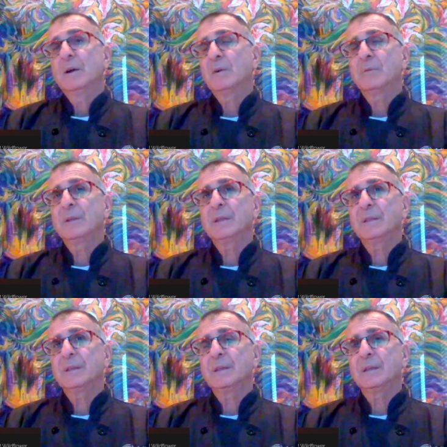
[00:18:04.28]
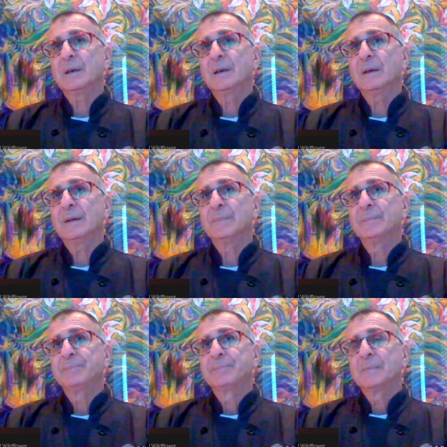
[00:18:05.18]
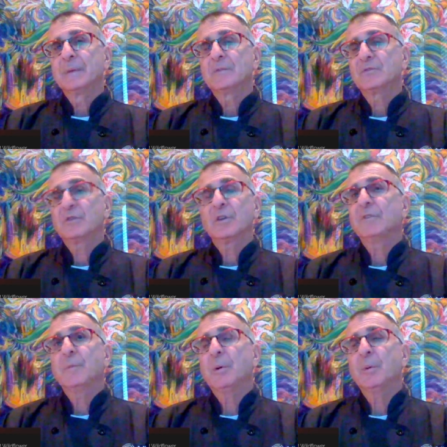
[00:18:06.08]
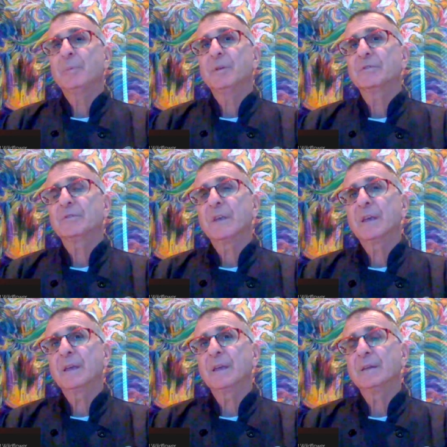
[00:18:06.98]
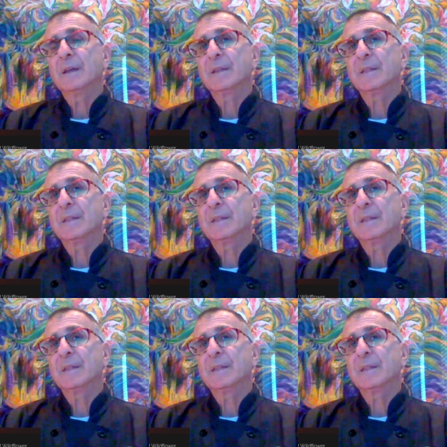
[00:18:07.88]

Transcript: are really uh, serve a purpose. And I